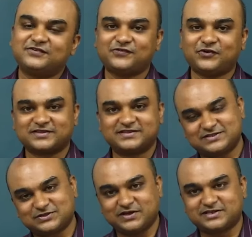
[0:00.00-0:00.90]
for
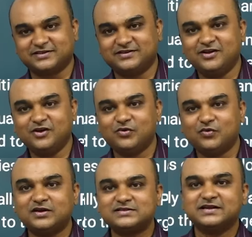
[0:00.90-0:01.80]
this question
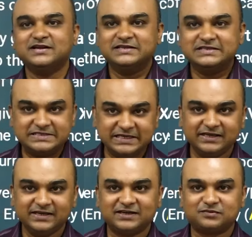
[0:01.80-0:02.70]
was
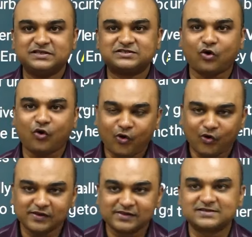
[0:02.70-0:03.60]
D, it means
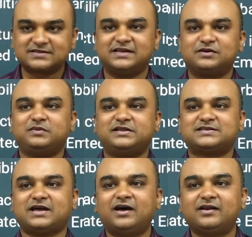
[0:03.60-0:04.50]
all the
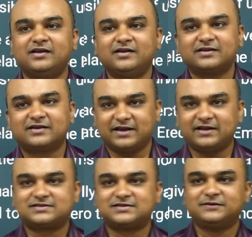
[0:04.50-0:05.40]
statements are
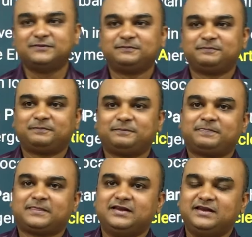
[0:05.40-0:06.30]
correct.
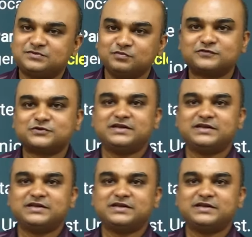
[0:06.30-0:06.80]
Let's move to the